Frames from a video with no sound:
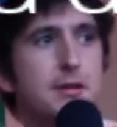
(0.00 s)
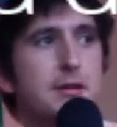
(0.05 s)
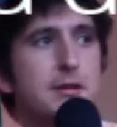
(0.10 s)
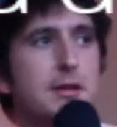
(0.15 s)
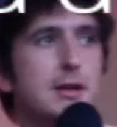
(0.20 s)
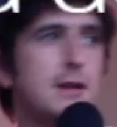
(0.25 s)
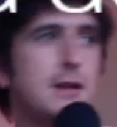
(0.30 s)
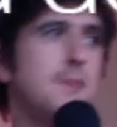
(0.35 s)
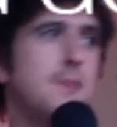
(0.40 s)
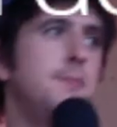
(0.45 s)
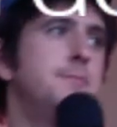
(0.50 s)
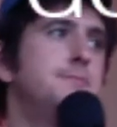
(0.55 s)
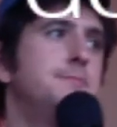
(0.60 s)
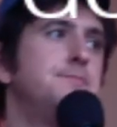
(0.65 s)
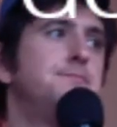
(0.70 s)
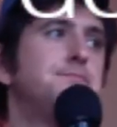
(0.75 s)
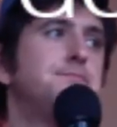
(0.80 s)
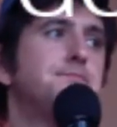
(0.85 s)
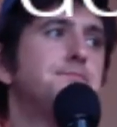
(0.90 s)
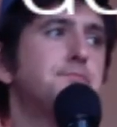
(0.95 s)
the
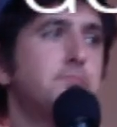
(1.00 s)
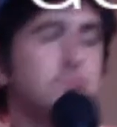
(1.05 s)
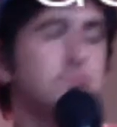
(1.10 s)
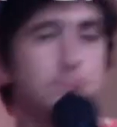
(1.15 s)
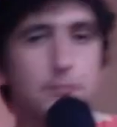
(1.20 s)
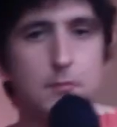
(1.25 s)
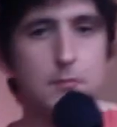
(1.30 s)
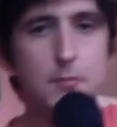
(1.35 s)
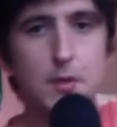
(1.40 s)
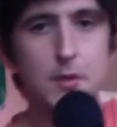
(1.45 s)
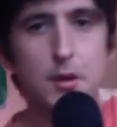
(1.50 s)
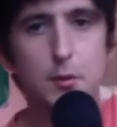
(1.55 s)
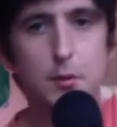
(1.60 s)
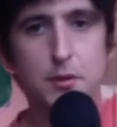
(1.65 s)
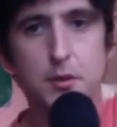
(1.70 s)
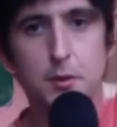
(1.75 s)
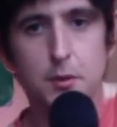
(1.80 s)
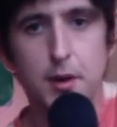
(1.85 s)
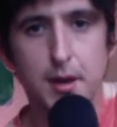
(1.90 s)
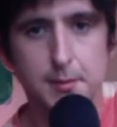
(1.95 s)

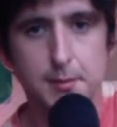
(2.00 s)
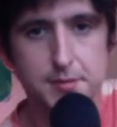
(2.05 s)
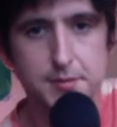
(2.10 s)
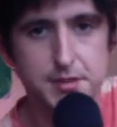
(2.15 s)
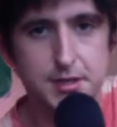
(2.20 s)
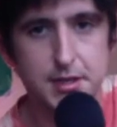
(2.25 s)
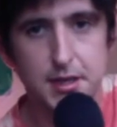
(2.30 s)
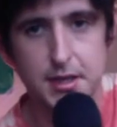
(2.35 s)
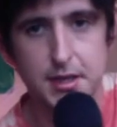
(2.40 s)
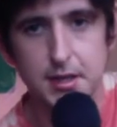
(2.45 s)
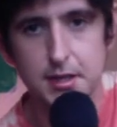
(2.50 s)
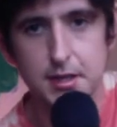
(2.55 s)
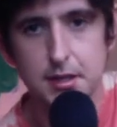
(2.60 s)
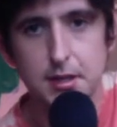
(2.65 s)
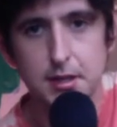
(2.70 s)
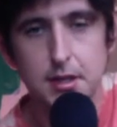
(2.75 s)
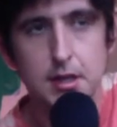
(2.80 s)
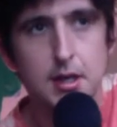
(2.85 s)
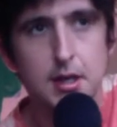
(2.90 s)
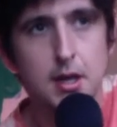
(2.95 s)
YMCA.
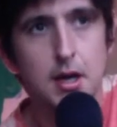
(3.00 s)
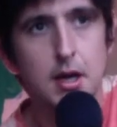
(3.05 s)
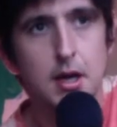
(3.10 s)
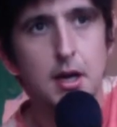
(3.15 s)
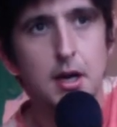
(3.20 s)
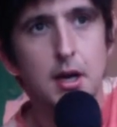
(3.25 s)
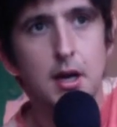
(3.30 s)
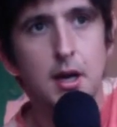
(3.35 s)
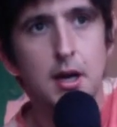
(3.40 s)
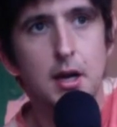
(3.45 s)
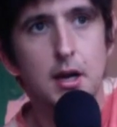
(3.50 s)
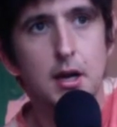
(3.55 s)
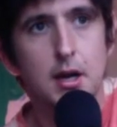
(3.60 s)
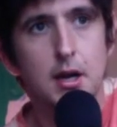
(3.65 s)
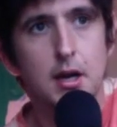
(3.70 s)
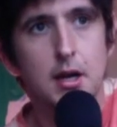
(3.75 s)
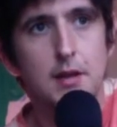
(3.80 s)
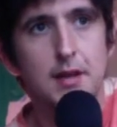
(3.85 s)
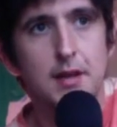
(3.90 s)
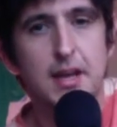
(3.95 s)

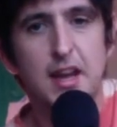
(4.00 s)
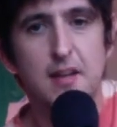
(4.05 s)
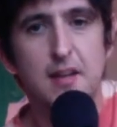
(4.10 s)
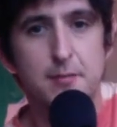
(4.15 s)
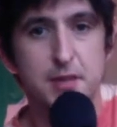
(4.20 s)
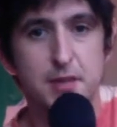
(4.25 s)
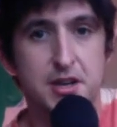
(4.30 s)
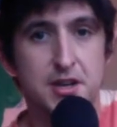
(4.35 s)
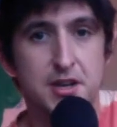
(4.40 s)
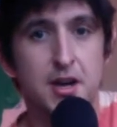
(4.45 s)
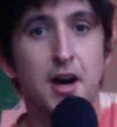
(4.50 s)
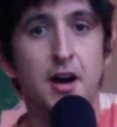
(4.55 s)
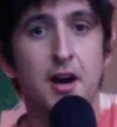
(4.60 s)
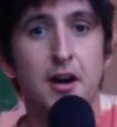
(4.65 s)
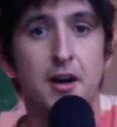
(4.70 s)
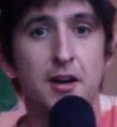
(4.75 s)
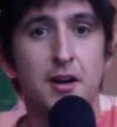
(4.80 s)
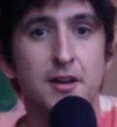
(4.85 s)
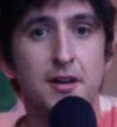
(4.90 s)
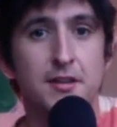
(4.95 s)
They gave me a
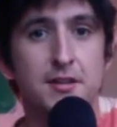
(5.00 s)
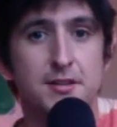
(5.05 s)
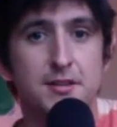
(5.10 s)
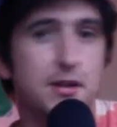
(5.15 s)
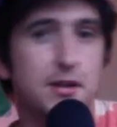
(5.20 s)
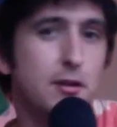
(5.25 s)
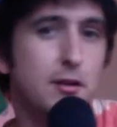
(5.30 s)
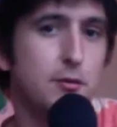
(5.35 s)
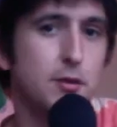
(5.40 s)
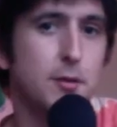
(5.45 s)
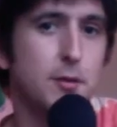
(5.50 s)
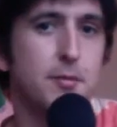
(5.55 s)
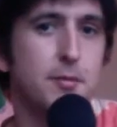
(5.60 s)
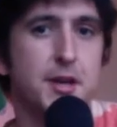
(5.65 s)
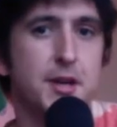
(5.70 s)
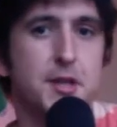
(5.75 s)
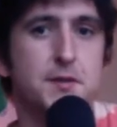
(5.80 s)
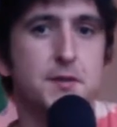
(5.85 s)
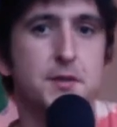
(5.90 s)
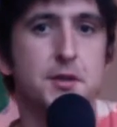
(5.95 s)
card and said, oh, Rob,
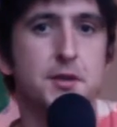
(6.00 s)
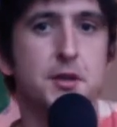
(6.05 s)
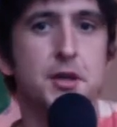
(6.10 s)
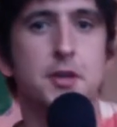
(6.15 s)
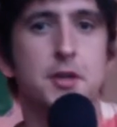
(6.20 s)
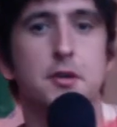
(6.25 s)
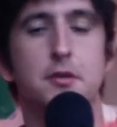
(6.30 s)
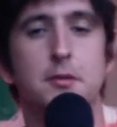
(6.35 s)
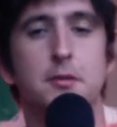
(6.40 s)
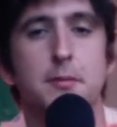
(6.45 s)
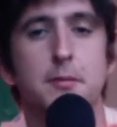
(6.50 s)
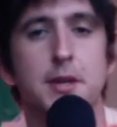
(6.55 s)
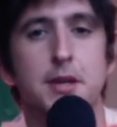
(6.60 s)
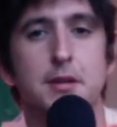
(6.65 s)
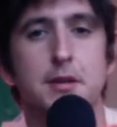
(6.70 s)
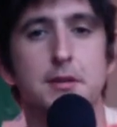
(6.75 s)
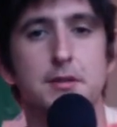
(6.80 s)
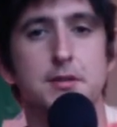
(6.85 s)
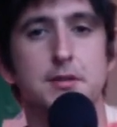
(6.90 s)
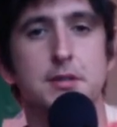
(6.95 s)
thanks for cooking all the
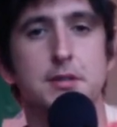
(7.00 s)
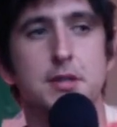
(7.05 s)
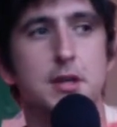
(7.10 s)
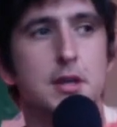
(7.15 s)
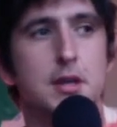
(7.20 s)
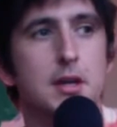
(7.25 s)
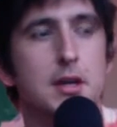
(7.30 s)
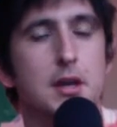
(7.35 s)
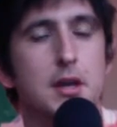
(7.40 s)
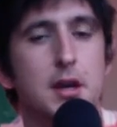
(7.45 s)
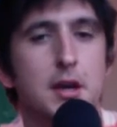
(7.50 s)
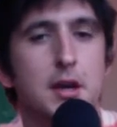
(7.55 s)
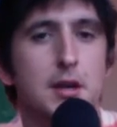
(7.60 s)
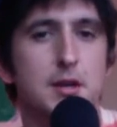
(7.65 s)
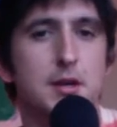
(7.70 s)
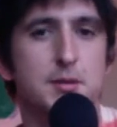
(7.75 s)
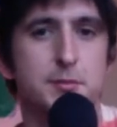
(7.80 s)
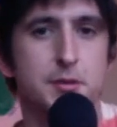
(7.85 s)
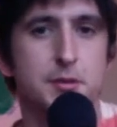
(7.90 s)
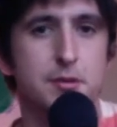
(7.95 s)
meals.
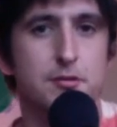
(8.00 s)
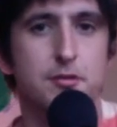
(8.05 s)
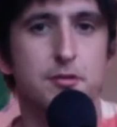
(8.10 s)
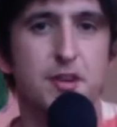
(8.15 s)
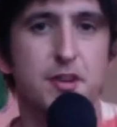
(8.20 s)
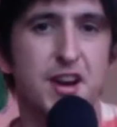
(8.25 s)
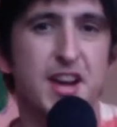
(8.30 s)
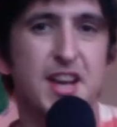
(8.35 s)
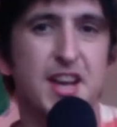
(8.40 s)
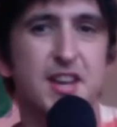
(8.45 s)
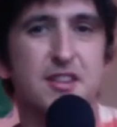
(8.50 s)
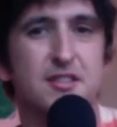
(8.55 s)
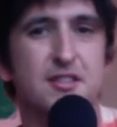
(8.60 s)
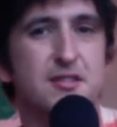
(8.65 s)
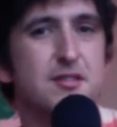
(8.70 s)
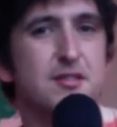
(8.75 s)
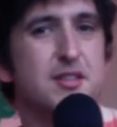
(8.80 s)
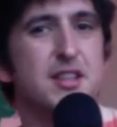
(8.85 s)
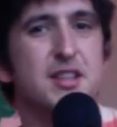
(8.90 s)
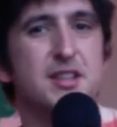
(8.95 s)
He's been great. You're a
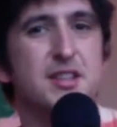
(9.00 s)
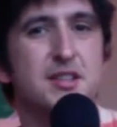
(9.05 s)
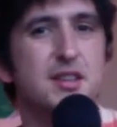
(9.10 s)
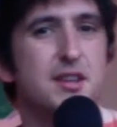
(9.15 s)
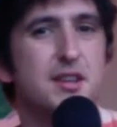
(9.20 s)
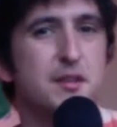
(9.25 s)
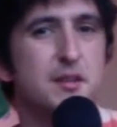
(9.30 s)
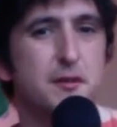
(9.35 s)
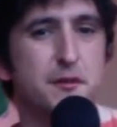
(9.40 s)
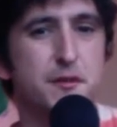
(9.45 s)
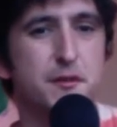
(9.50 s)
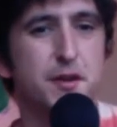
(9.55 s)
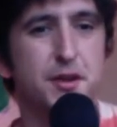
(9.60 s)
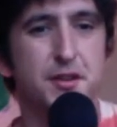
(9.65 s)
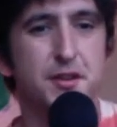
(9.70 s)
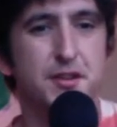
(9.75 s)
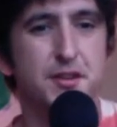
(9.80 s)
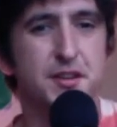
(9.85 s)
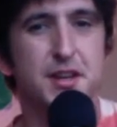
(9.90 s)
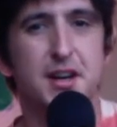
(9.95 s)
really
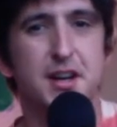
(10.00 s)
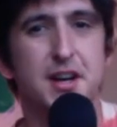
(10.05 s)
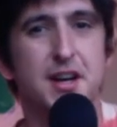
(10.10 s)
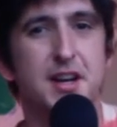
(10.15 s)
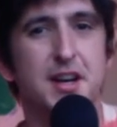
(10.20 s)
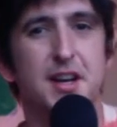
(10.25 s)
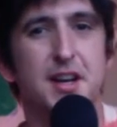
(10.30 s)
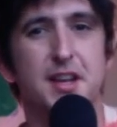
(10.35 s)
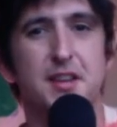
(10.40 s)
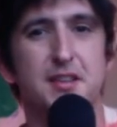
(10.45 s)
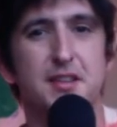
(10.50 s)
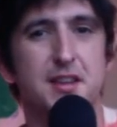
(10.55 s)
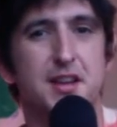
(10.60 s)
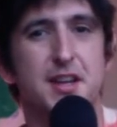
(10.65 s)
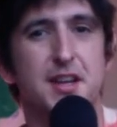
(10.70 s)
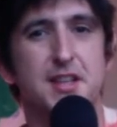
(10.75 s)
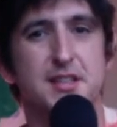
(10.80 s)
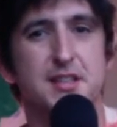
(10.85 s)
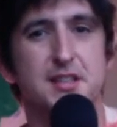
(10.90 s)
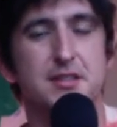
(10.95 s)
fun guy.
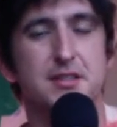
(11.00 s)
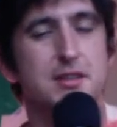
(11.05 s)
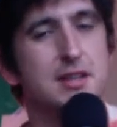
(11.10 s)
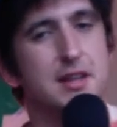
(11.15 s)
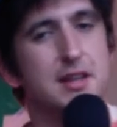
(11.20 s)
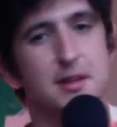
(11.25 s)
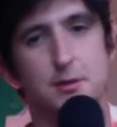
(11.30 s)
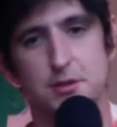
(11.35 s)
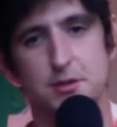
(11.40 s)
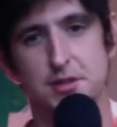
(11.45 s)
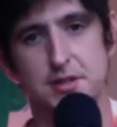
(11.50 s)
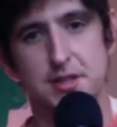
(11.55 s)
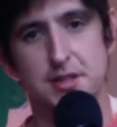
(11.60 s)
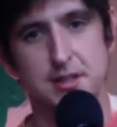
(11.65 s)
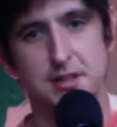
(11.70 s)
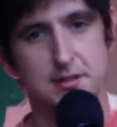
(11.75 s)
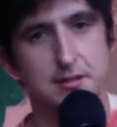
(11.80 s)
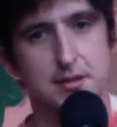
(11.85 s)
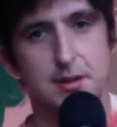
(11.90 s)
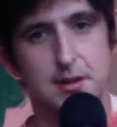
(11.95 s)
Thanks. And then they were just
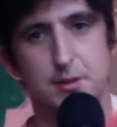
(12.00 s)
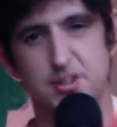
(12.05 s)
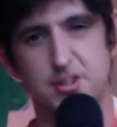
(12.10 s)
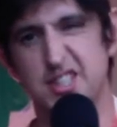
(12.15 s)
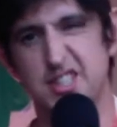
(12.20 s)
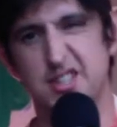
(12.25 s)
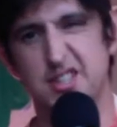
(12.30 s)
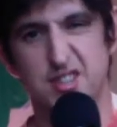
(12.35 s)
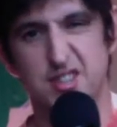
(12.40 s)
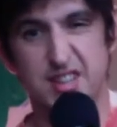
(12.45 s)
in. I was just literally